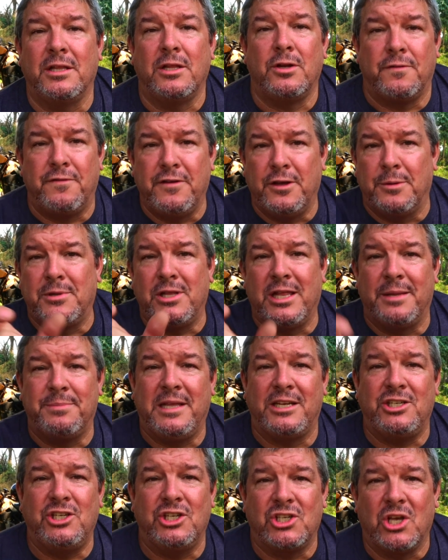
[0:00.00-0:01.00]
little film
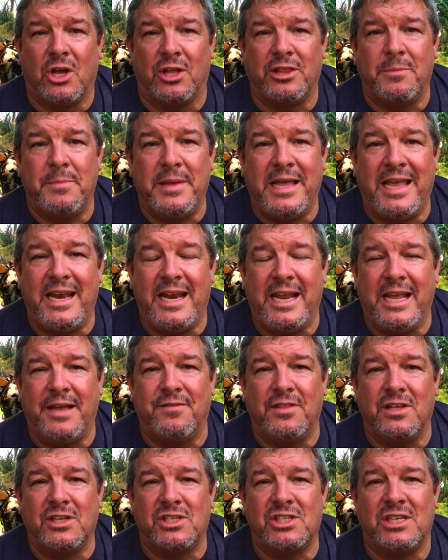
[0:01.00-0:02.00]
clip that you saw at the beginning
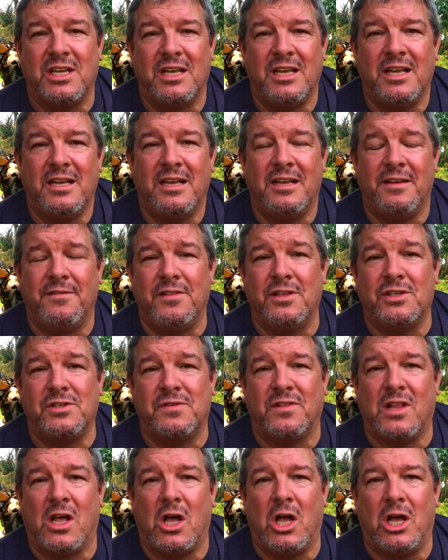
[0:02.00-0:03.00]
of this
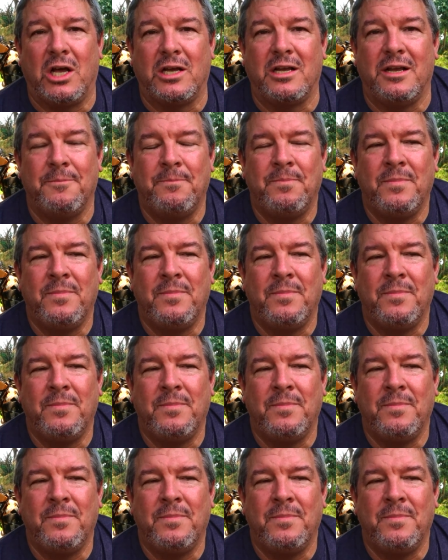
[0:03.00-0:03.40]
vlog.